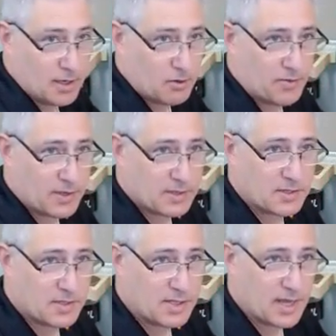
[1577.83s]
don't know if you can
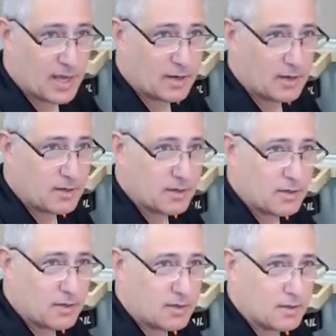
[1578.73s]
see that.
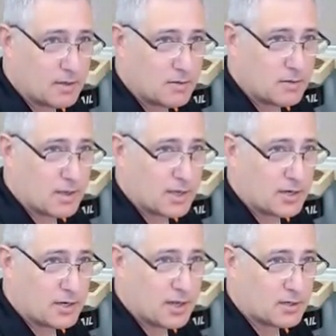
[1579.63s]
I
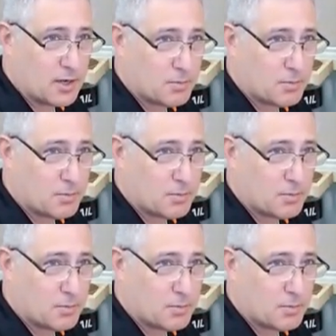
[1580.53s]
got a nut.